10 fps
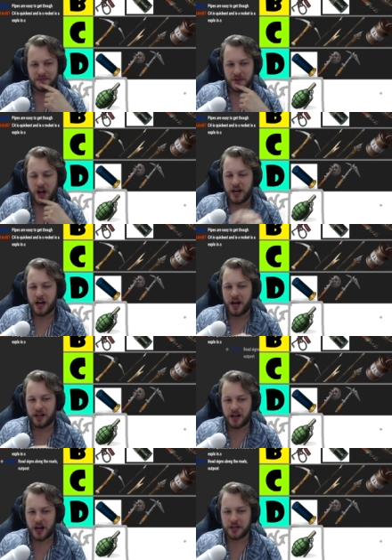
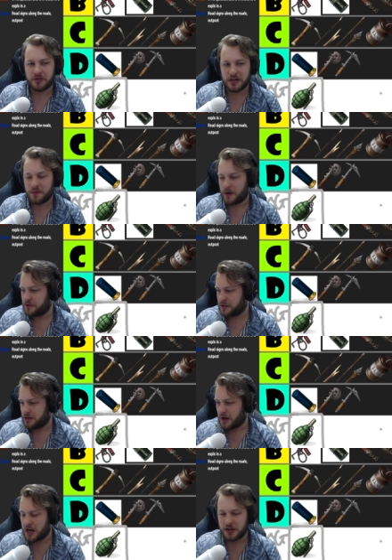I agree with both of
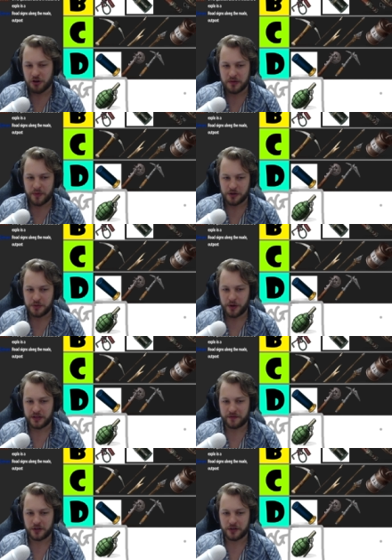you. I agree, but you both have good